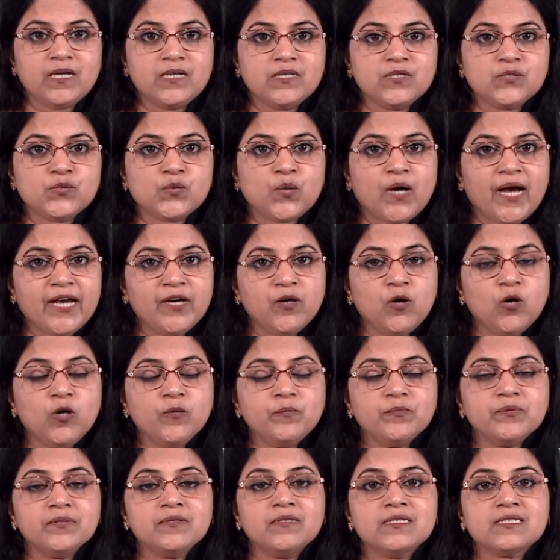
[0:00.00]
So I
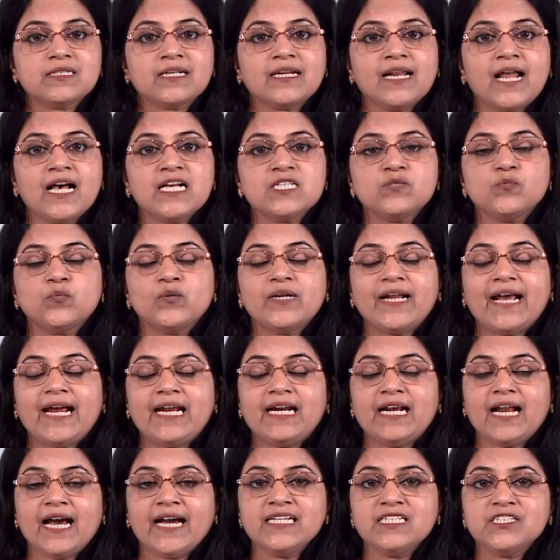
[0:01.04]
hope this class would
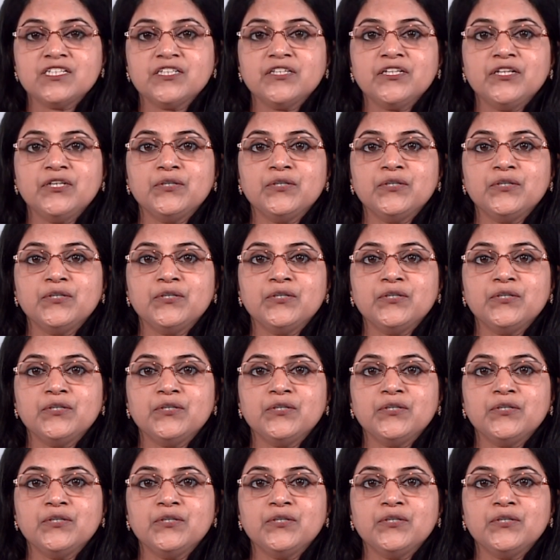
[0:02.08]
enlighten